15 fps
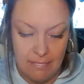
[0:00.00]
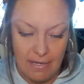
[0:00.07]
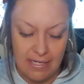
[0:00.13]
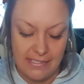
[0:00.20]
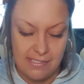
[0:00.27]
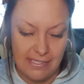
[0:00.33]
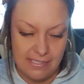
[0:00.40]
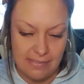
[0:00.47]

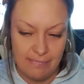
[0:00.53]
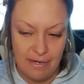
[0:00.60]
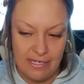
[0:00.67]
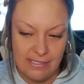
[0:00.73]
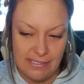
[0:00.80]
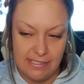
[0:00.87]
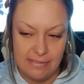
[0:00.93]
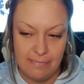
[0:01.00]
Pisces,
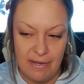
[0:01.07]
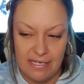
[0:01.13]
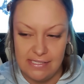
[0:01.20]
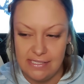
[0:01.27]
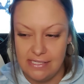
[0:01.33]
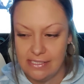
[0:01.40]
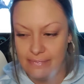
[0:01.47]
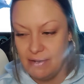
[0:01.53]
Pisces,
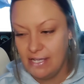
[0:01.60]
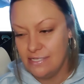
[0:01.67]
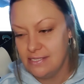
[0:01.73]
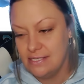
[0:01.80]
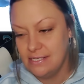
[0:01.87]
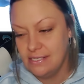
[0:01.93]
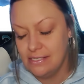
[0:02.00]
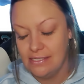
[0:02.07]
Pisces,
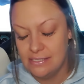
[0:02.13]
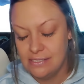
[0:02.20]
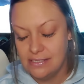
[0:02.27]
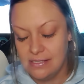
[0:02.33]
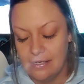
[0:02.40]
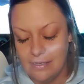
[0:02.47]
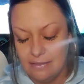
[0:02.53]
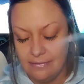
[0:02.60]

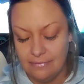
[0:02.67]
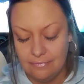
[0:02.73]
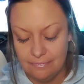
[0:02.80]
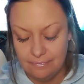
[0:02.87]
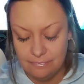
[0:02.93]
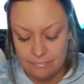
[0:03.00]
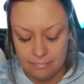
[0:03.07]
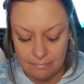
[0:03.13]
Pisces.
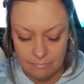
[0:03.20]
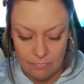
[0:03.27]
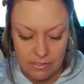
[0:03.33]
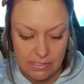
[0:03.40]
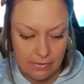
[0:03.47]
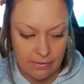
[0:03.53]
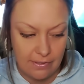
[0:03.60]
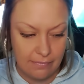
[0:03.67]

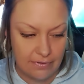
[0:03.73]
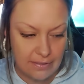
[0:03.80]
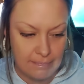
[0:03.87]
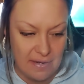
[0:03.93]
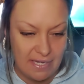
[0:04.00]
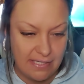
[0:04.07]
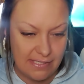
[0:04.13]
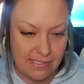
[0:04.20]
What's going on with the
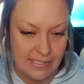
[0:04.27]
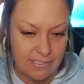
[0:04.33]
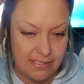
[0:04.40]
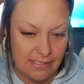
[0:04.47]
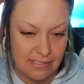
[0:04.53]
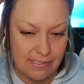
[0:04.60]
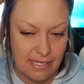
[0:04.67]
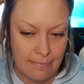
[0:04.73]

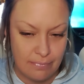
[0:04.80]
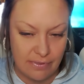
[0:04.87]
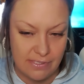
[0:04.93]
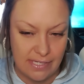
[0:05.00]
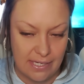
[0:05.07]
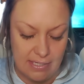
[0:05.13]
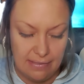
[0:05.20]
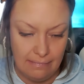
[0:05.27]
Pisces? April
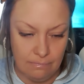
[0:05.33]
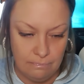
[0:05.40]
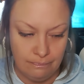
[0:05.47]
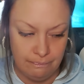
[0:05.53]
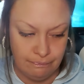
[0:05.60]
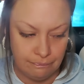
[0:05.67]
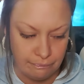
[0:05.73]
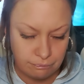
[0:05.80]
2nd.